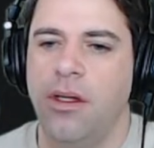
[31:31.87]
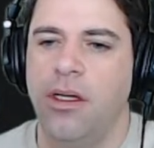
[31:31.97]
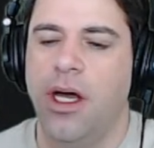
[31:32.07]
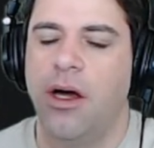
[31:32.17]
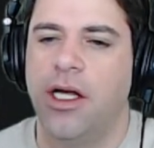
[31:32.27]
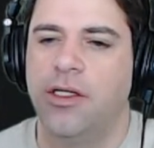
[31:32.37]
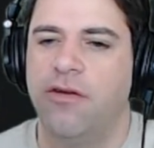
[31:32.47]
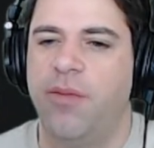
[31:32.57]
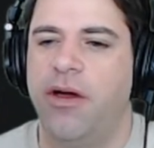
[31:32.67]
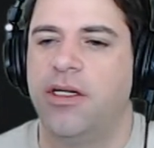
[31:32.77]
Yeah, okay, so
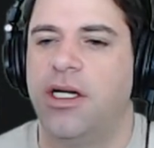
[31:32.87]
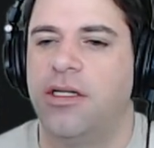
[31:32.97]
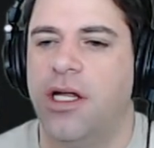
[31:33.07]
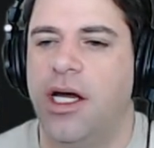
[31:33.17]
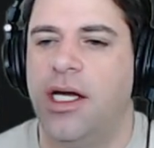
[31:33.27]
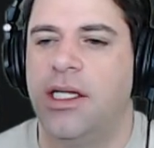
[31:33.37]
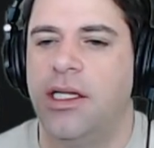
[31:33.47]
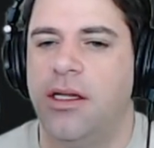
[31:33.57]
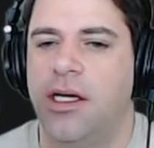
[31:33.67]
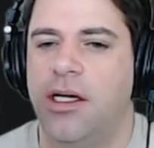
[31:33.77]
if parent is not the client,
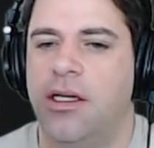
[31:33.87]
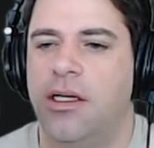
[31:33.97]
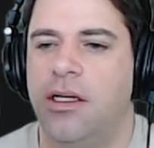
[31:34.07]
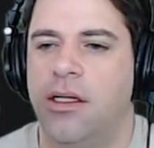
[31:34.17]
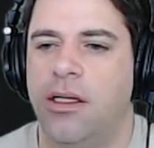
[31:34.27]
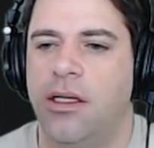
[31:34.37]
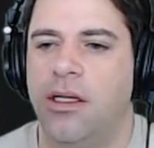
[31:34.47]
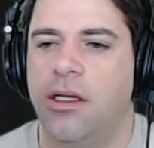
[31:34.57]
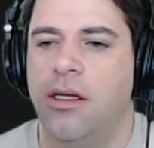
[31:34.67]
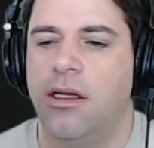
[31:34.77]
then
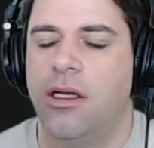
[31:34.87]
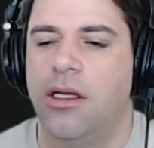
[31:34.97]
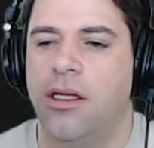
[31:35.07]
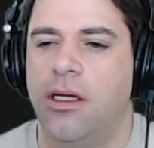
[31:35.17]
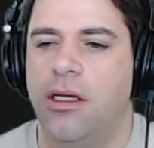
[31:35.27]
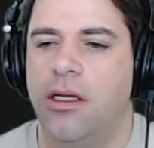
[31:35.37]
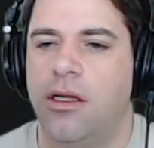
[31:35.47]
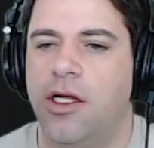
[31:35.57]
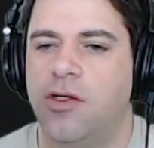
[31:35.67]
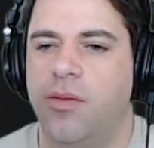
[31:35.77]

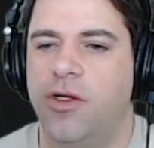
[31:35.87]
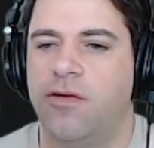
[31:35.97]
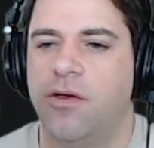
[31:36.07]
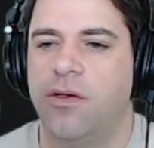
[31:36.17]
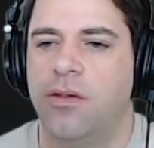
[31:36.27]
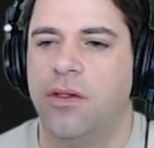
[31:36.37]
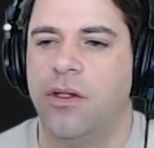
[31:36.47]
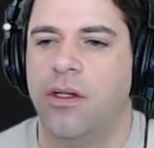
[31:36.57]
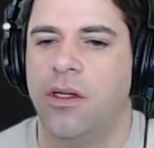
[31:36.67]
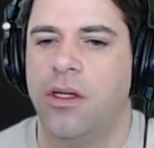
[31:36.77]
this will be true.
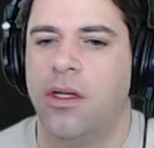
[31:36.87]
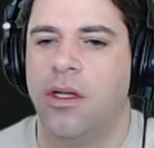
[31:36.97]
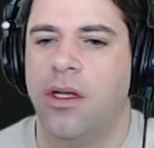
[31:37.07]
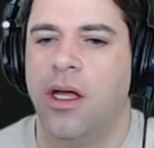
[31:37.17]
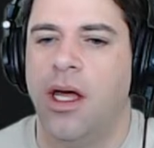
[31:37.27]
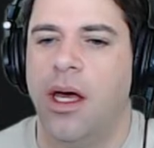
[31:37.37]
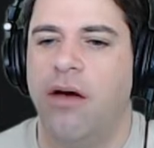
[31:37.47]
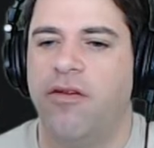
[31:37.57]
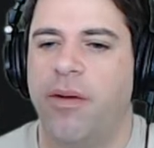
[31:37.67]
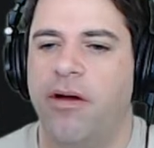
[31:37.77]

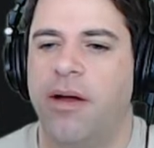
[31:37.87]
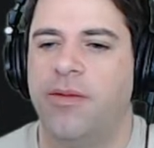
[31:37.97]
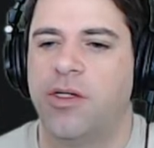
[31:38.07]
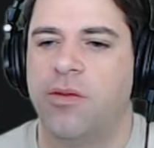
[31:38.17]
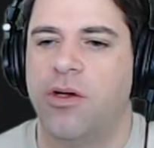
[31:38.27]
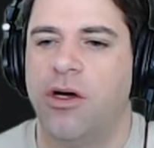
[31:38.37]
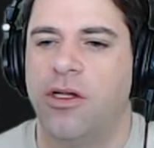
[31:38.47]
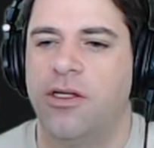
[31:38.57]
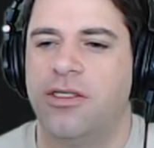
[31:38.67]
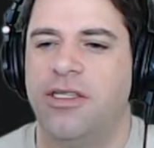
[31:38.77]
However, parent object would call
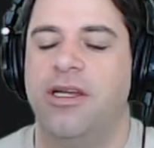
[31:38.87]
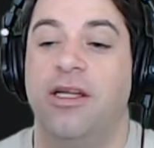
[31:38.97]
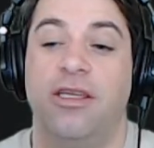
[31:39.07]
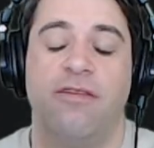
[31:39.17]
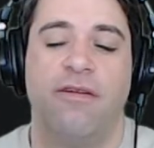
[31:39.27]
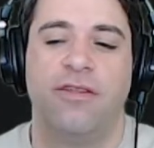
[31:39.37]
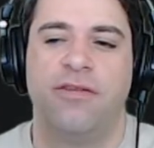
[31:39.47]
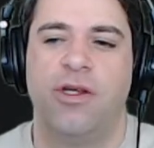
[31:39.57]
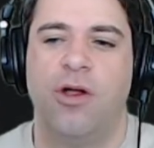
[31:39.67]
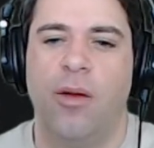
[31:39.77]
this a dereference of
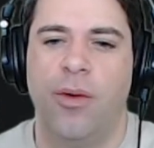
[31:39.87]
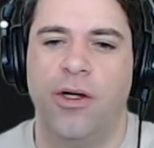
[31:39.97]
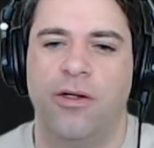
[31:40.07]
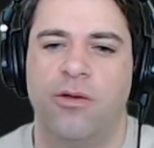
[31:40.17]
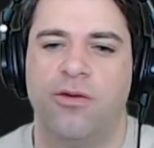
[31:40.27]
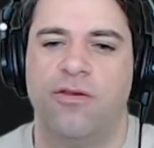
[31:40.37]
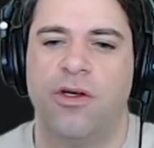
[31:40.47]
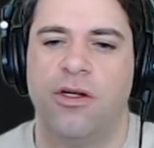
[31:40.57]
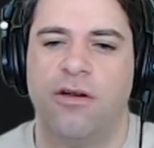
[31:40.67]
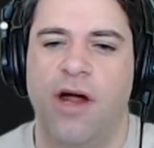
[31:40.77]
the null pointer, which would
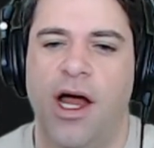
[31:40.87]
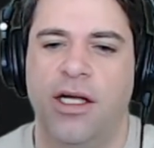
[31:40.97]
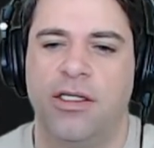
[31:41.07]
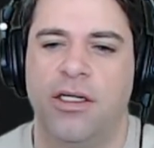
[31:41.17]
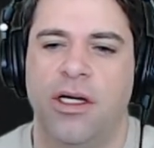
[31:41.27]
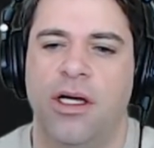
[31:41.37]
result in a crash.